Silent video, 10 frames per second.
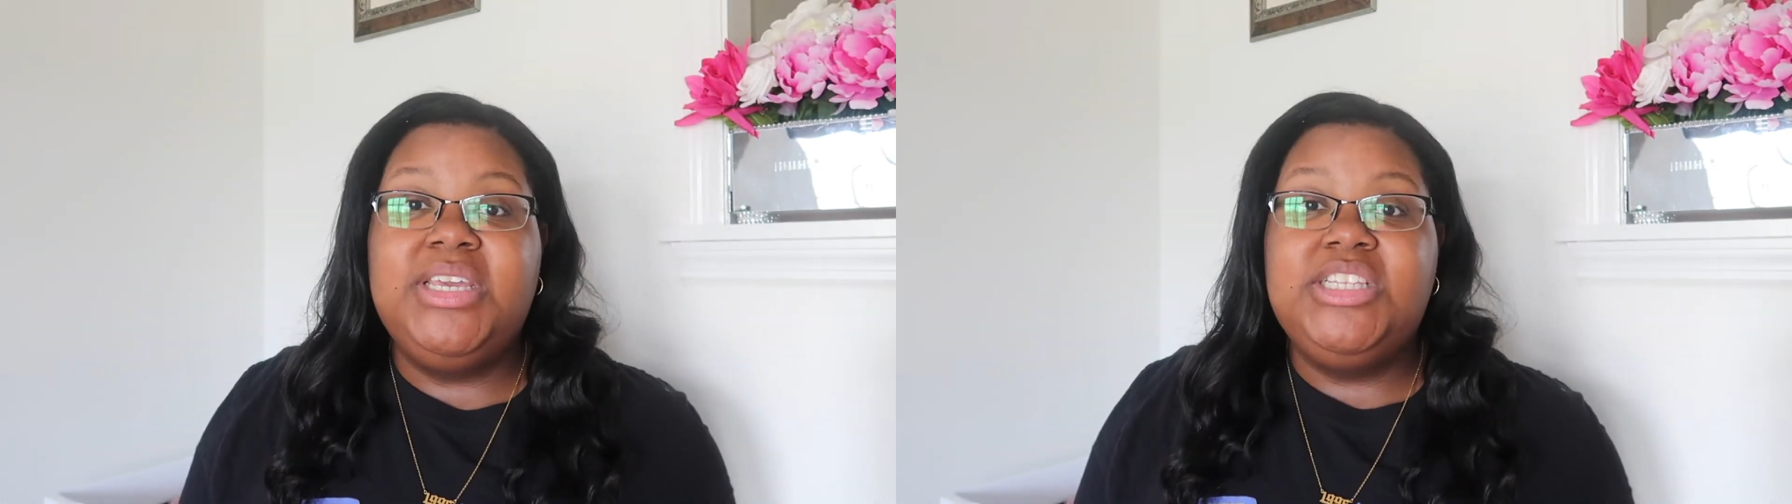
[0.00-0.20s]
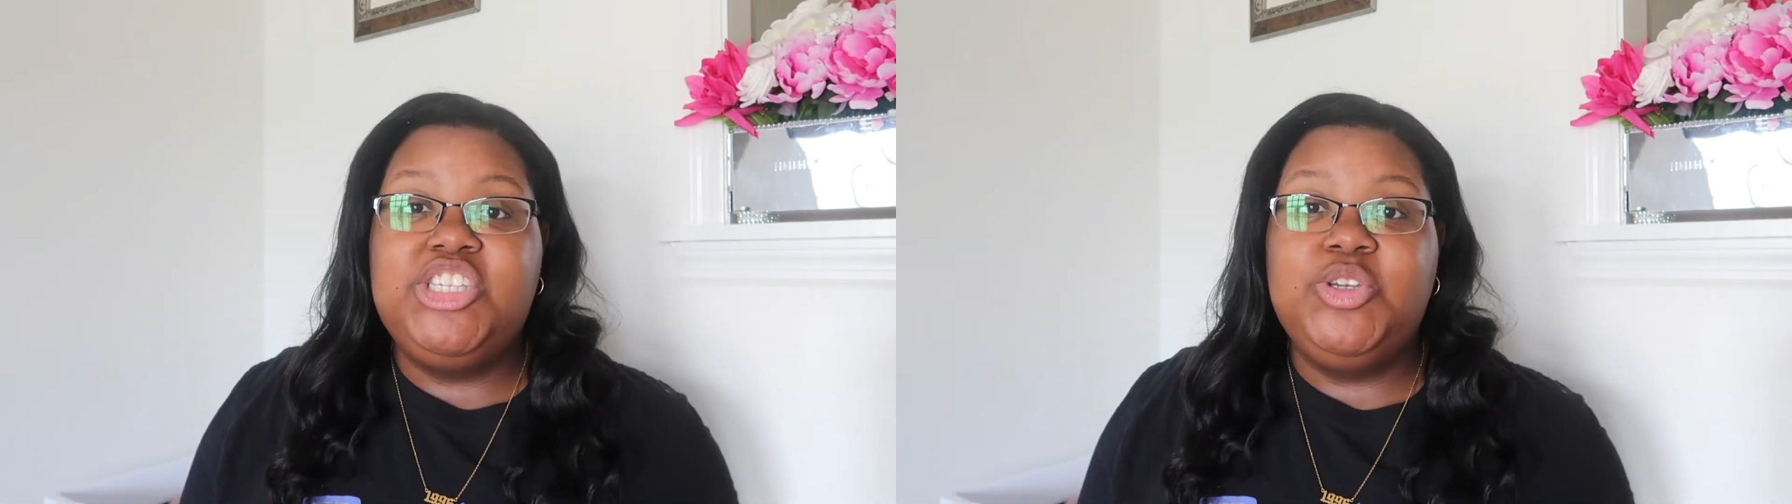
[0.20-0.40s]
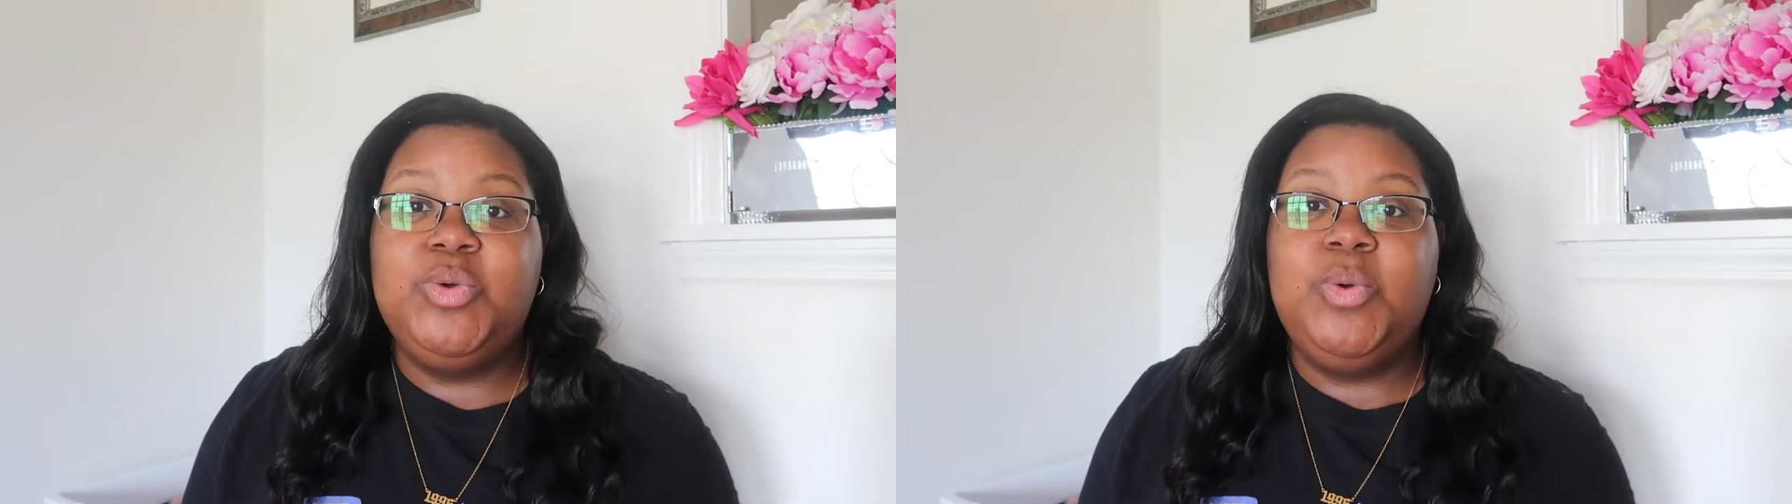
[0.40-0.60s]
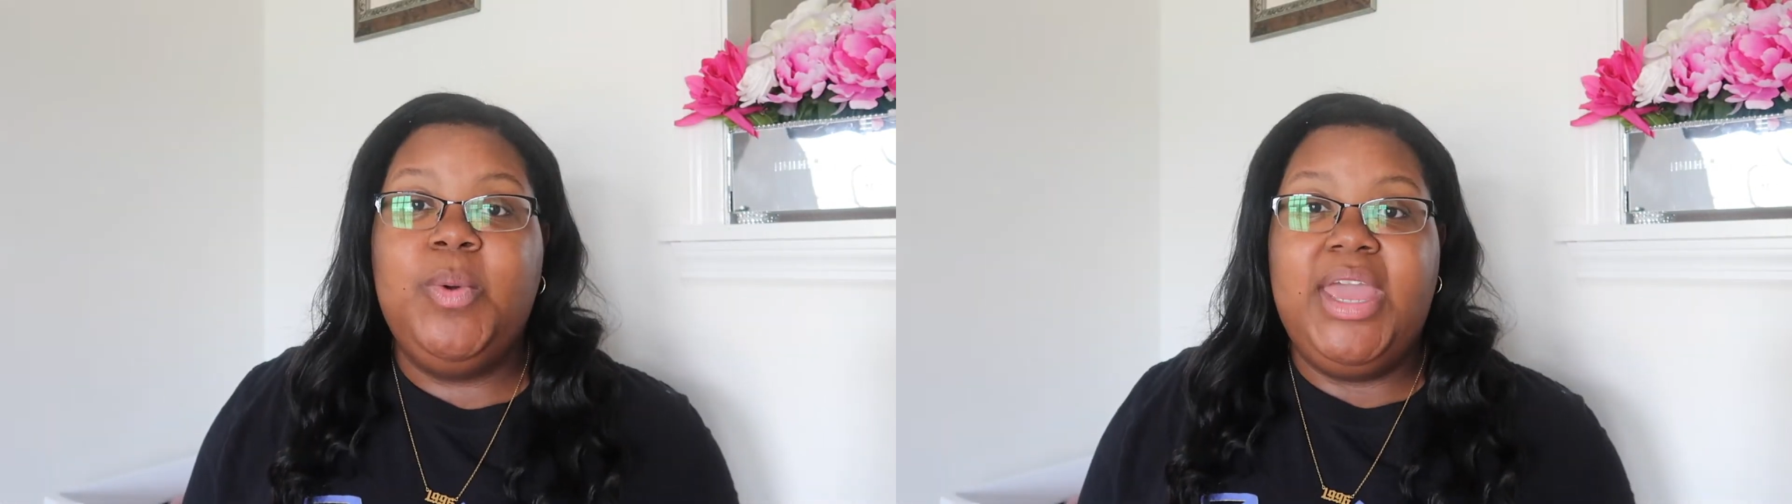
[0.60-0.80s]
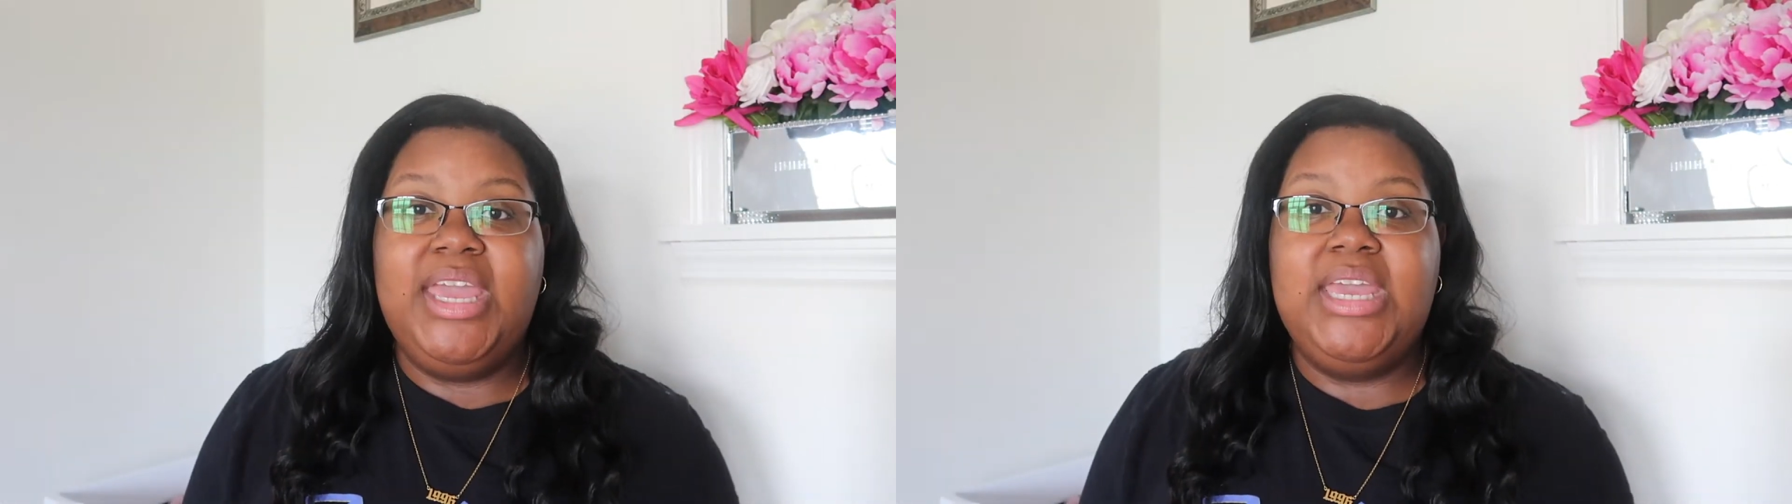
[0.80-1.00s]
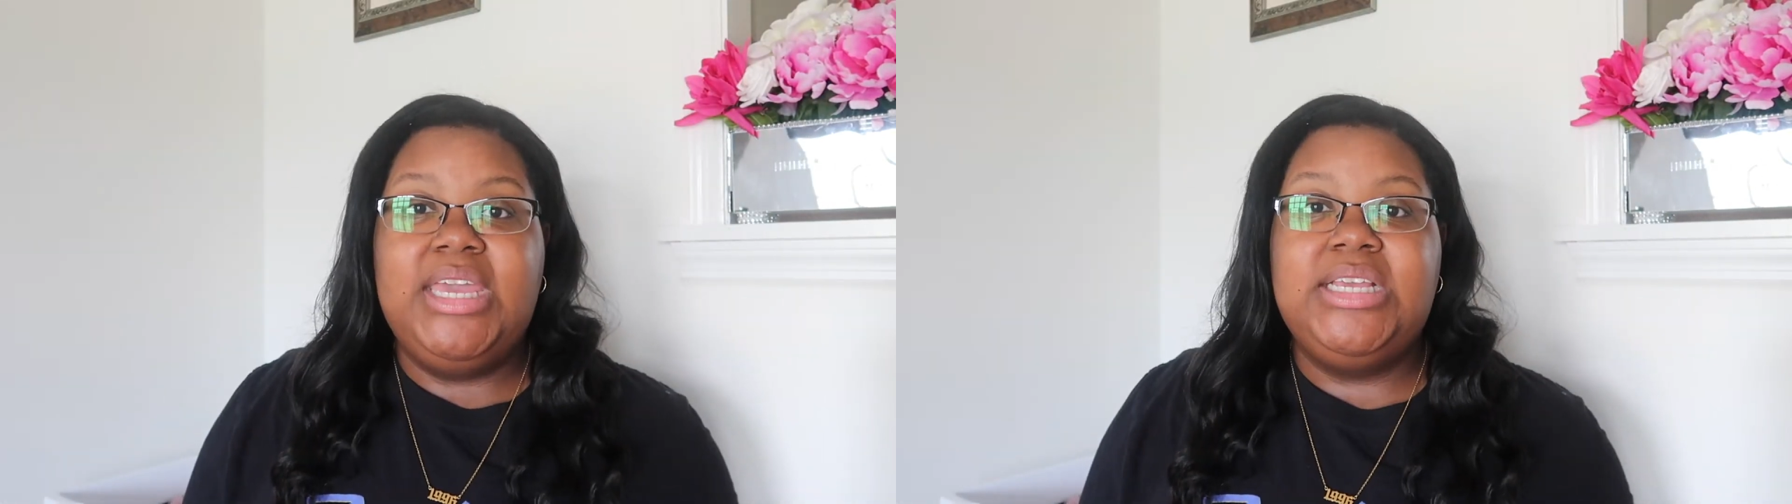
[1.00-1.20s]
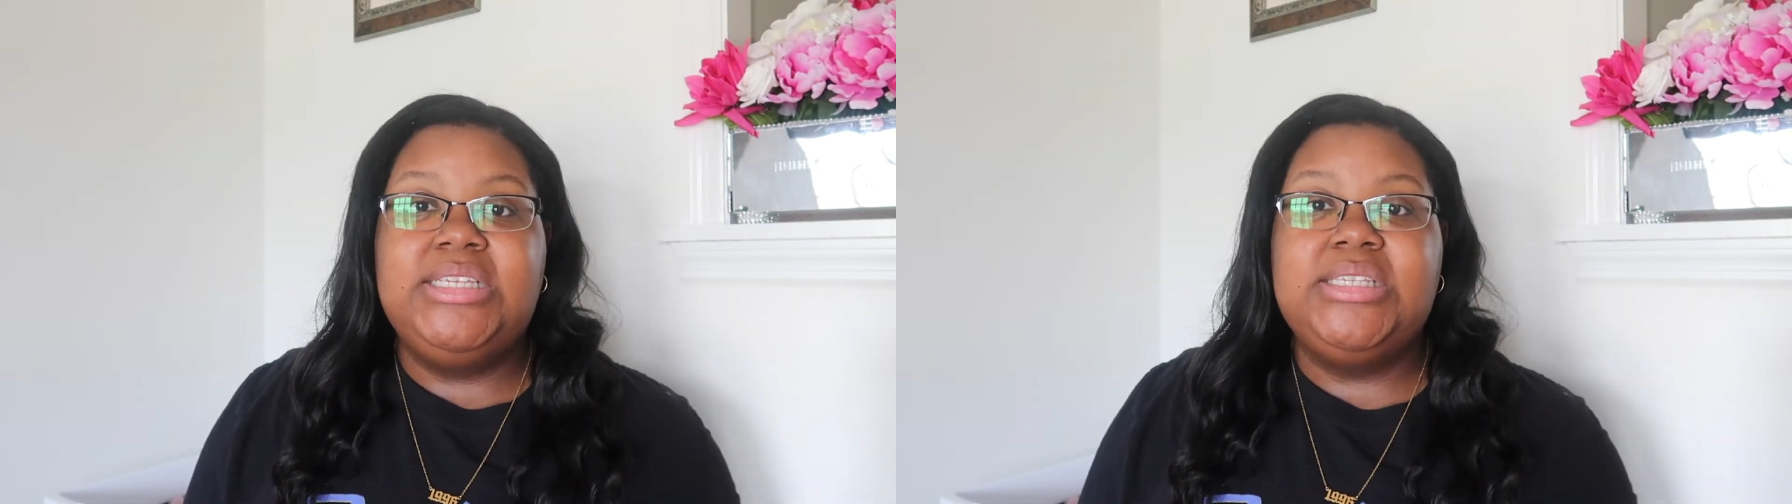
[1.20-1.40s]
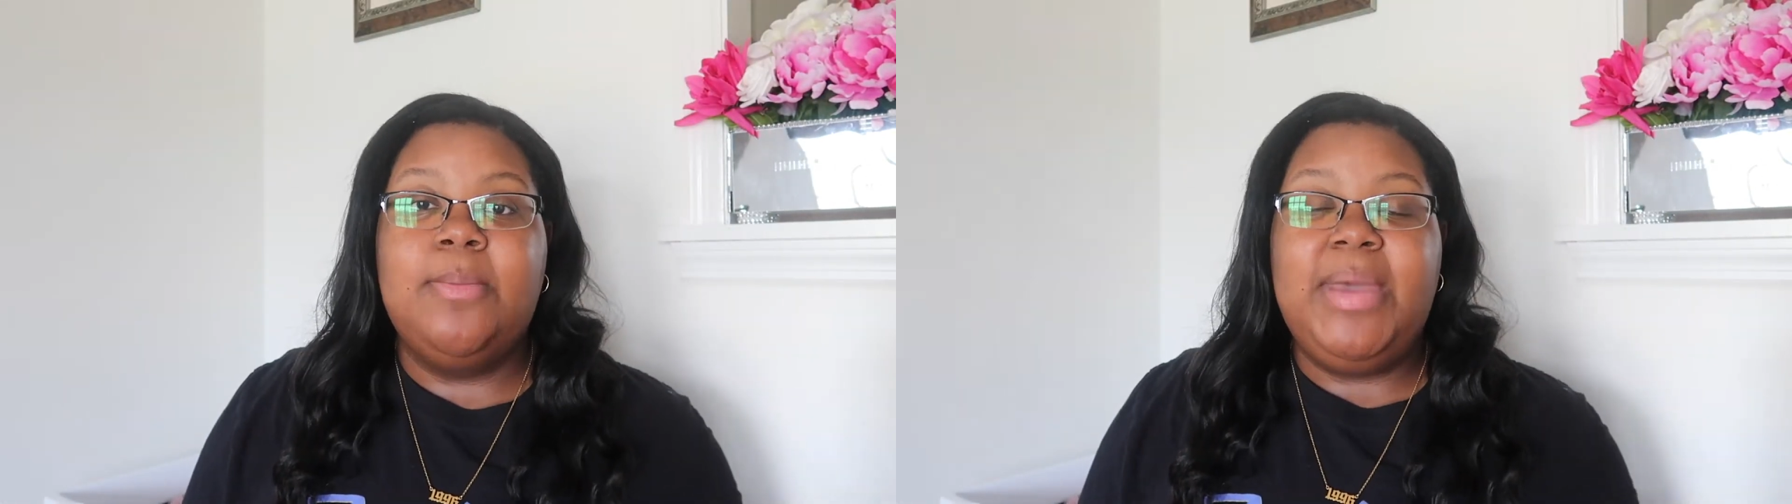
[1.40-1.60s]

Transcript: into is